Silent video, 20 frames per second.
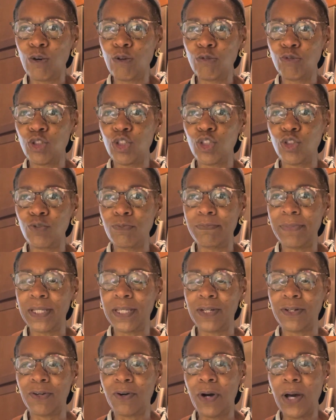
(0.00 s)
meal.
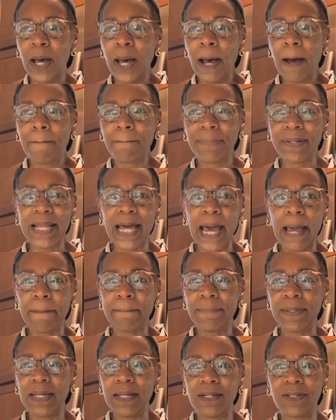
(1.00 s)
Black
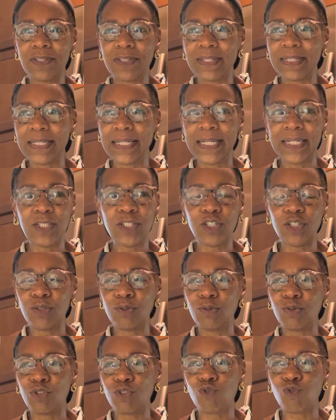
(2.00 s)
beans, lentils,
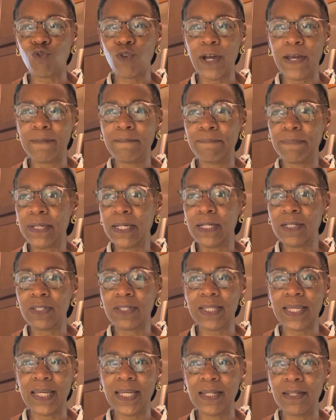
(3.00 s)
red beans, kidney
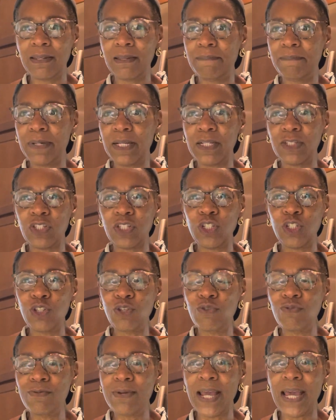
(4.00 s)
beans, you
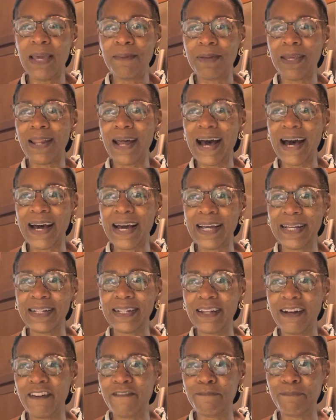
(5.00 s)
name it. I love
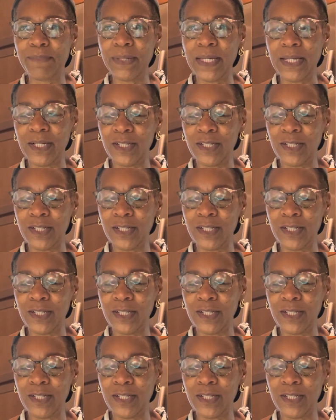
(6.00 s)
beans.